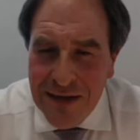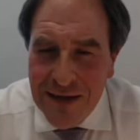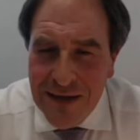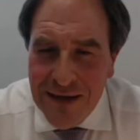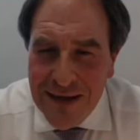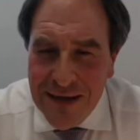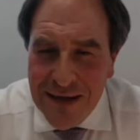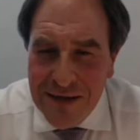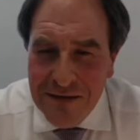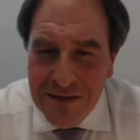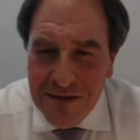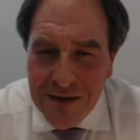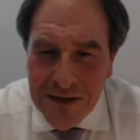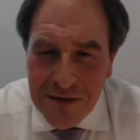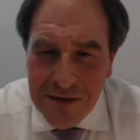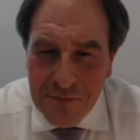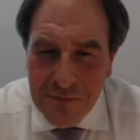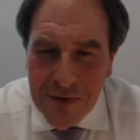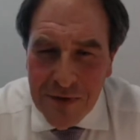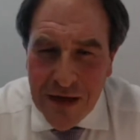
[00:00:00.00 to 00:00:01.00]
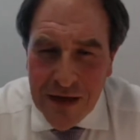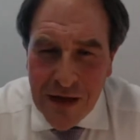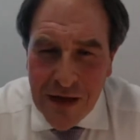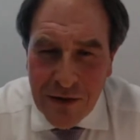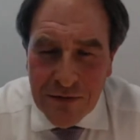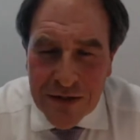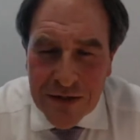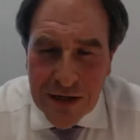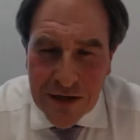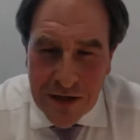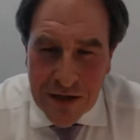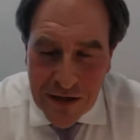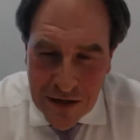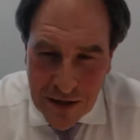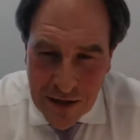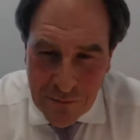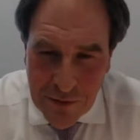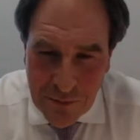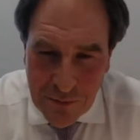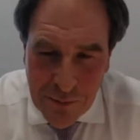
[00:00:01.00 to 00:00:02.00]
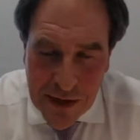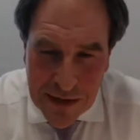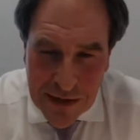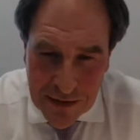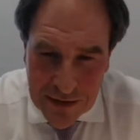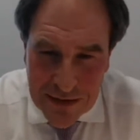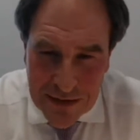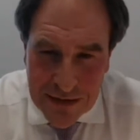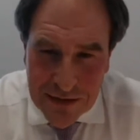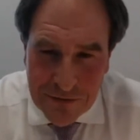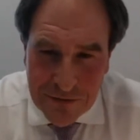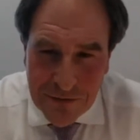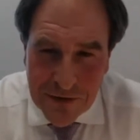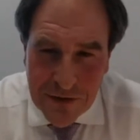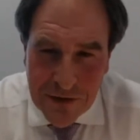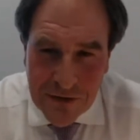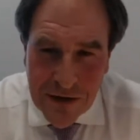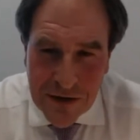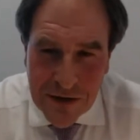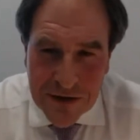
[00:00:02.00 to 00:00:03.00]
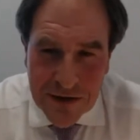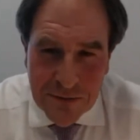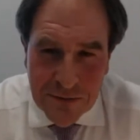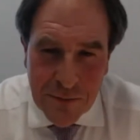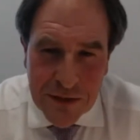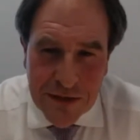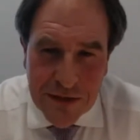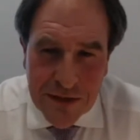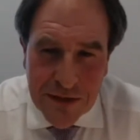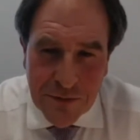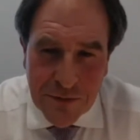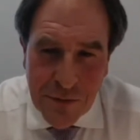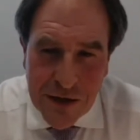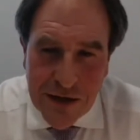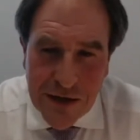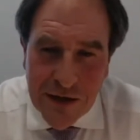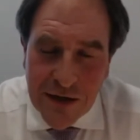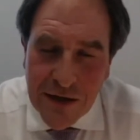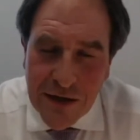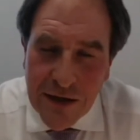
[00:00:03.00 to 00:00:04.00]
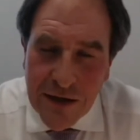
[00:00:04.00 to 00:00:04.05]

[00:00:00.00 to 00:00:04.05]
And um, I know I've sat in a number of panels at different Horasis meetings where